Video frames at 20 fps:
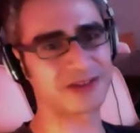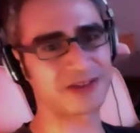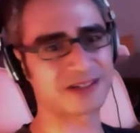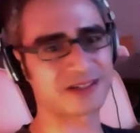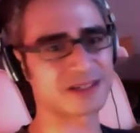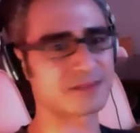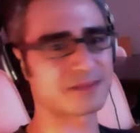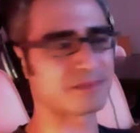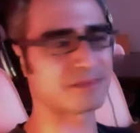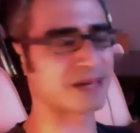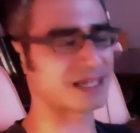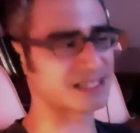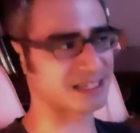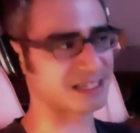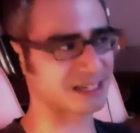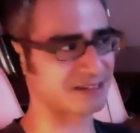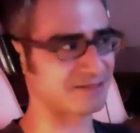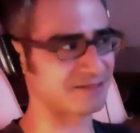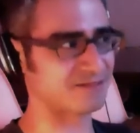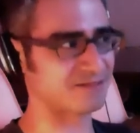There's some
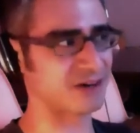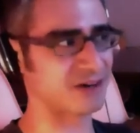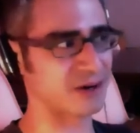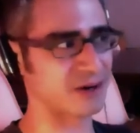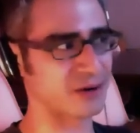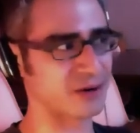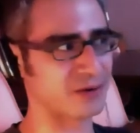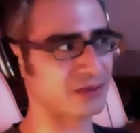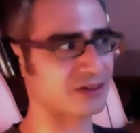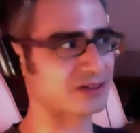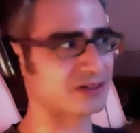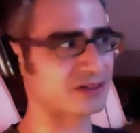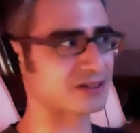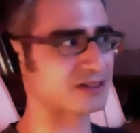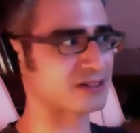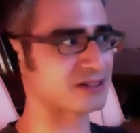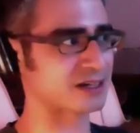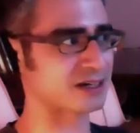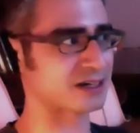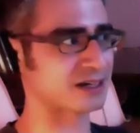basic info.
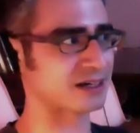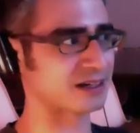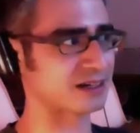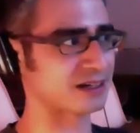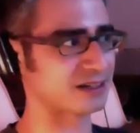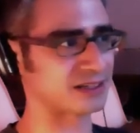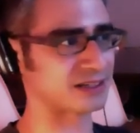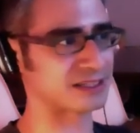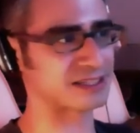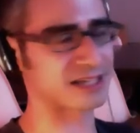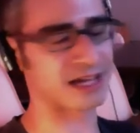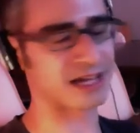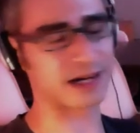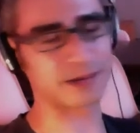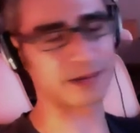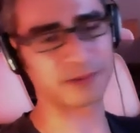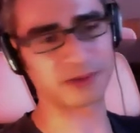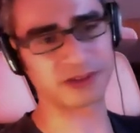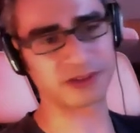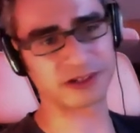There's you can sign
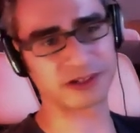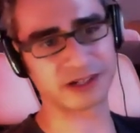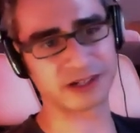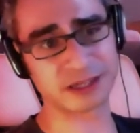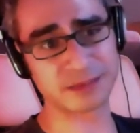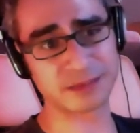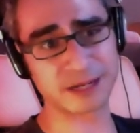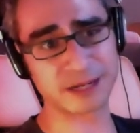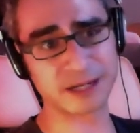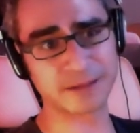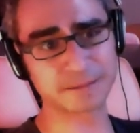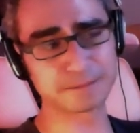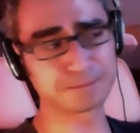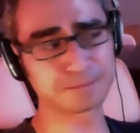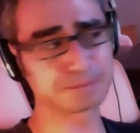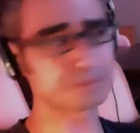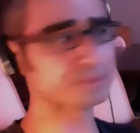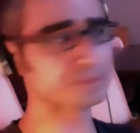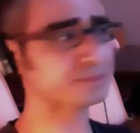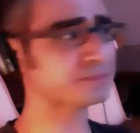up with your email.
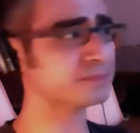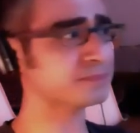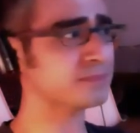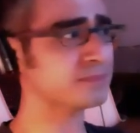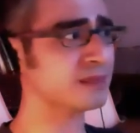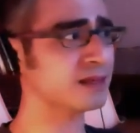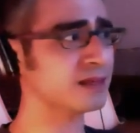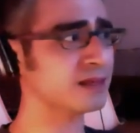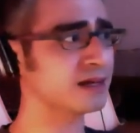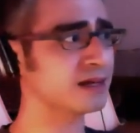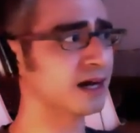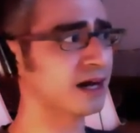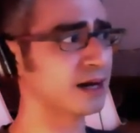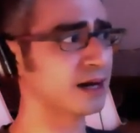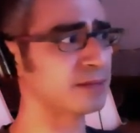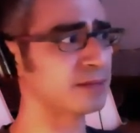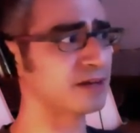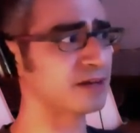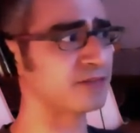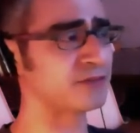
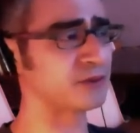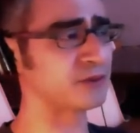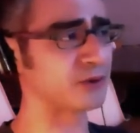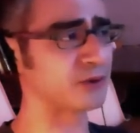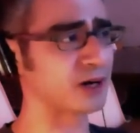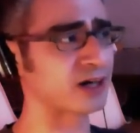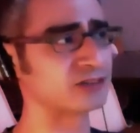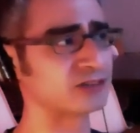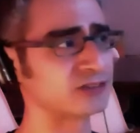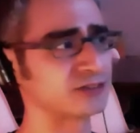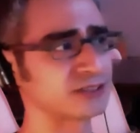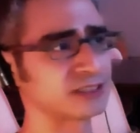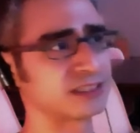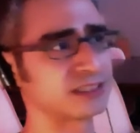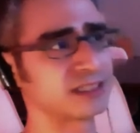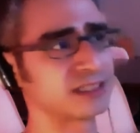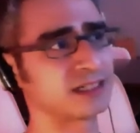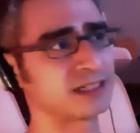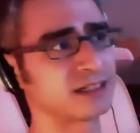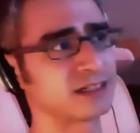If you are
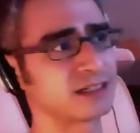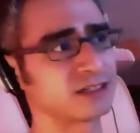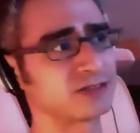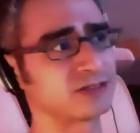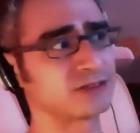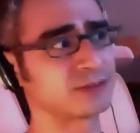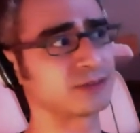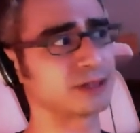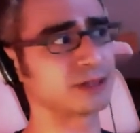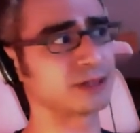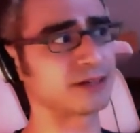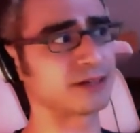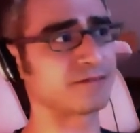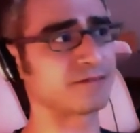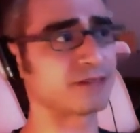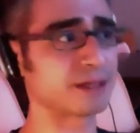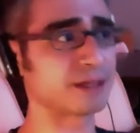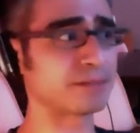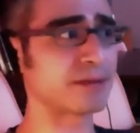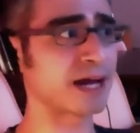interested in contributing
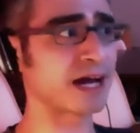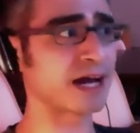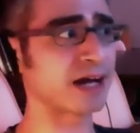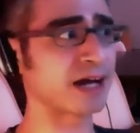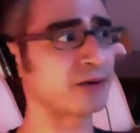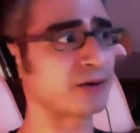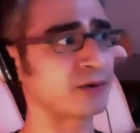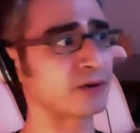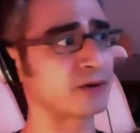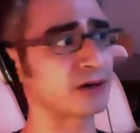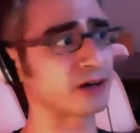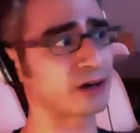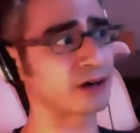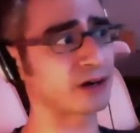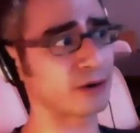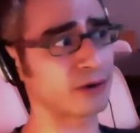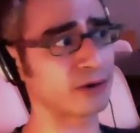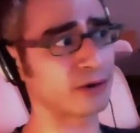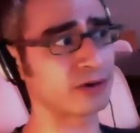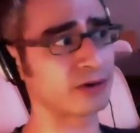feedback or
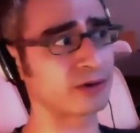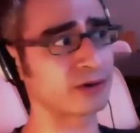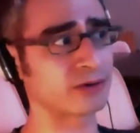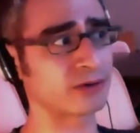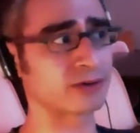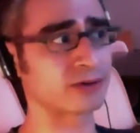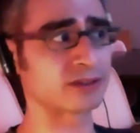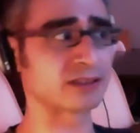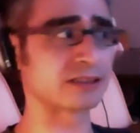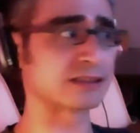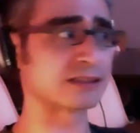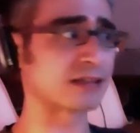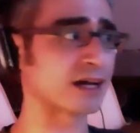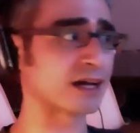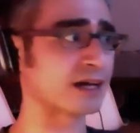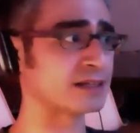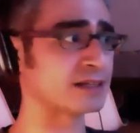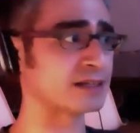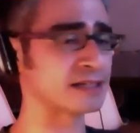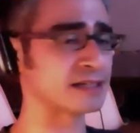code or
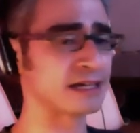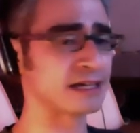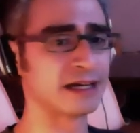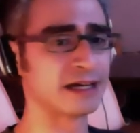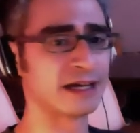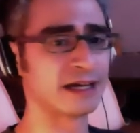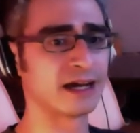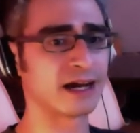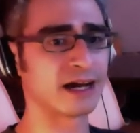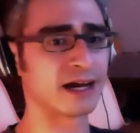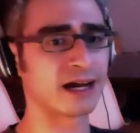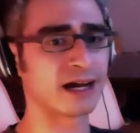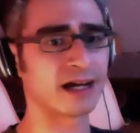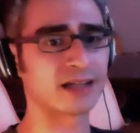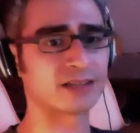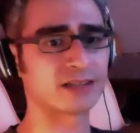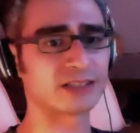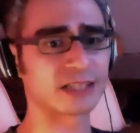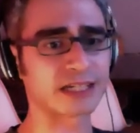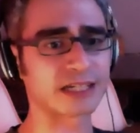designs,
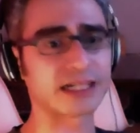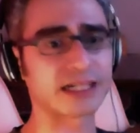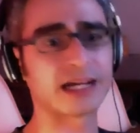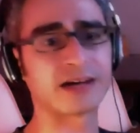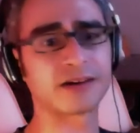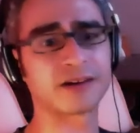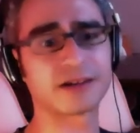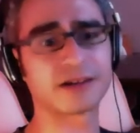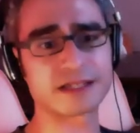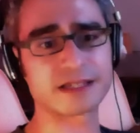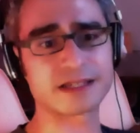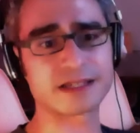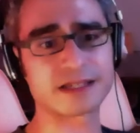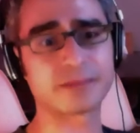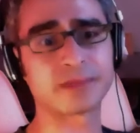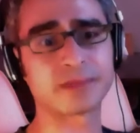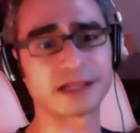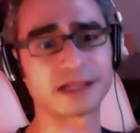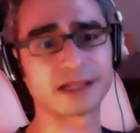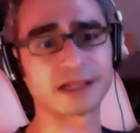check it out on
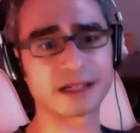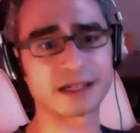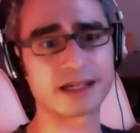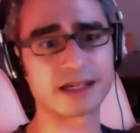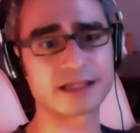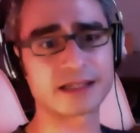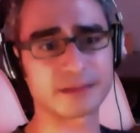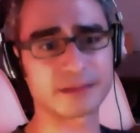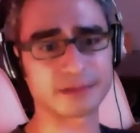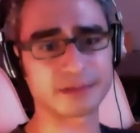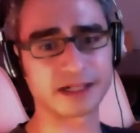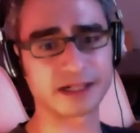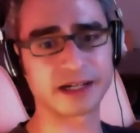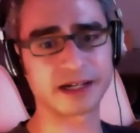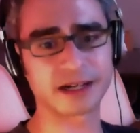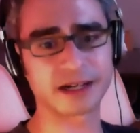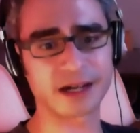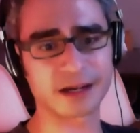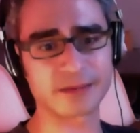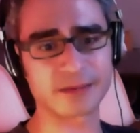Assembly,
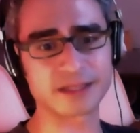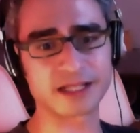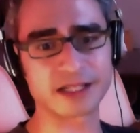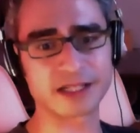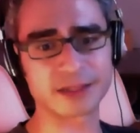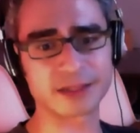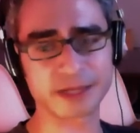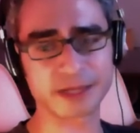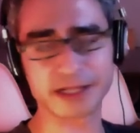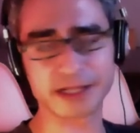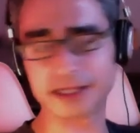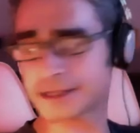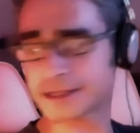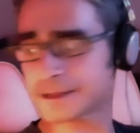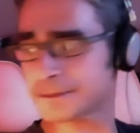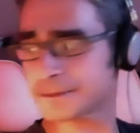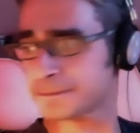assembly.com/buckets.